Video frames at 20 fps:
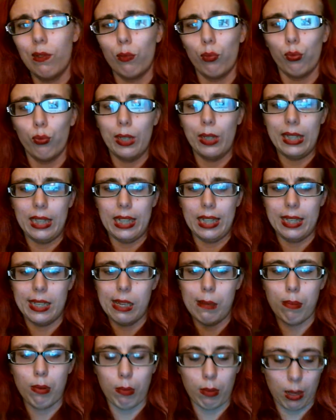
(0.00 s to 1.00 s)
Really
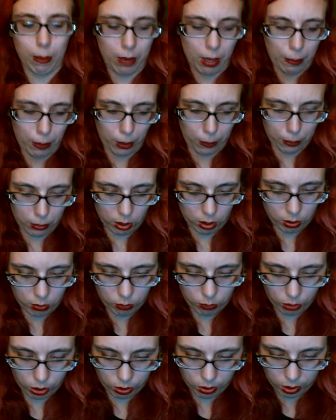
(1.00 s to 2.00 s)
deep plummy purple.
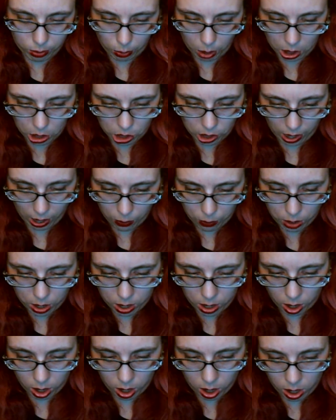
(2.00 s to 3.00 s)
We'll swatch that
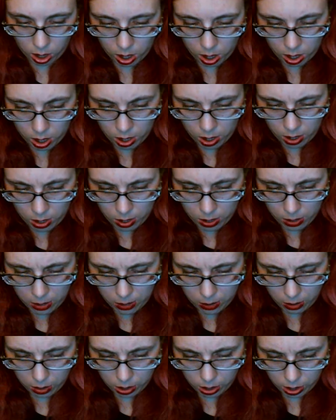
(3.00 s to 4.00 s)
one
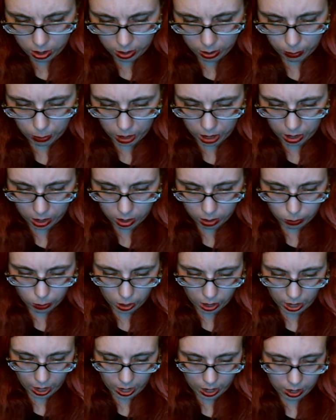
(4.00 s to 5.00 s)
just because
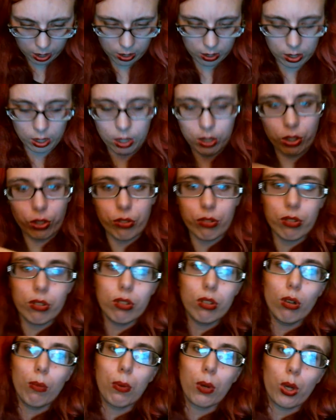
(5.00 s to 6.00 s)
we can. These are
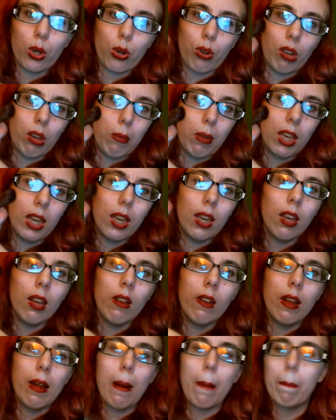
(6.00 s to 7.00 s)
super creamy,
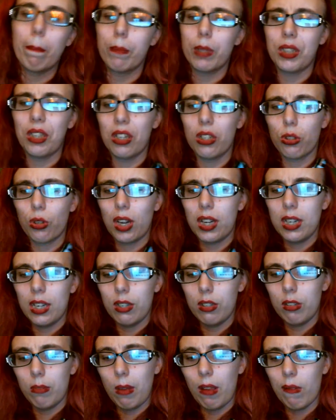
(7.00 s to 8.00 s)
but they dry
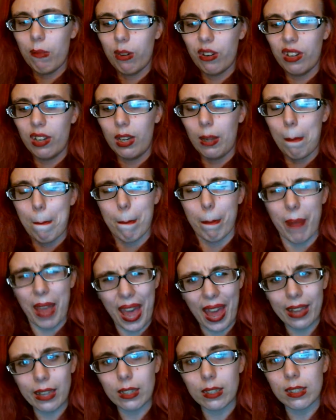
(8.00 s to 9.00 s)
down to be pretty
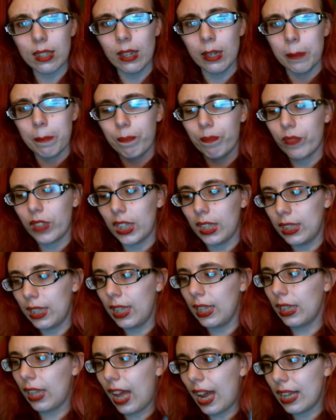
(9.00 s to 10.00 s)
matte, and
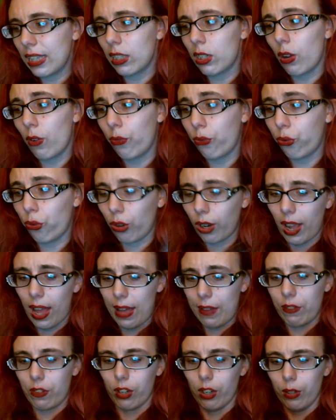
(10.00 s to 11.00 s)
they last
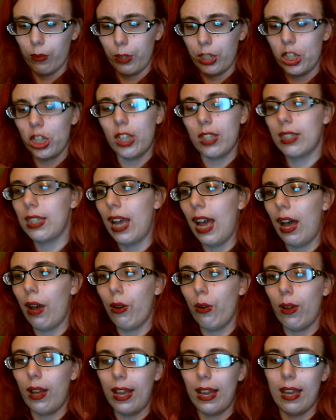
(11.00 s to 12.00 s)
forever, which is
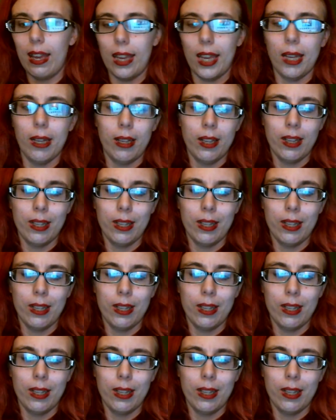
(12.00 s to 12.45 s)
how I